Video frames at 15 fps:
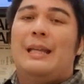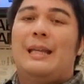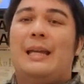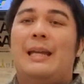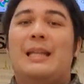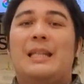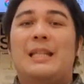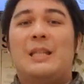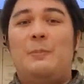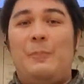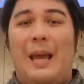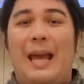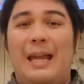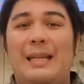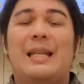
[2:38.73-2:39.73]
can
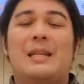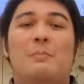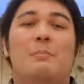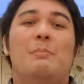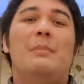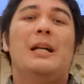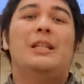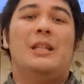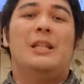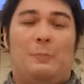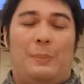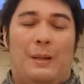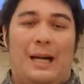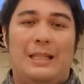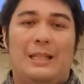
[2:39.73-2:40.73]
expand as much as
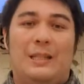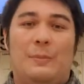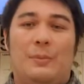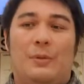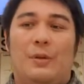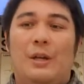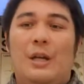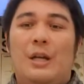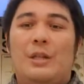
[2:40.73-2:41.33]
possible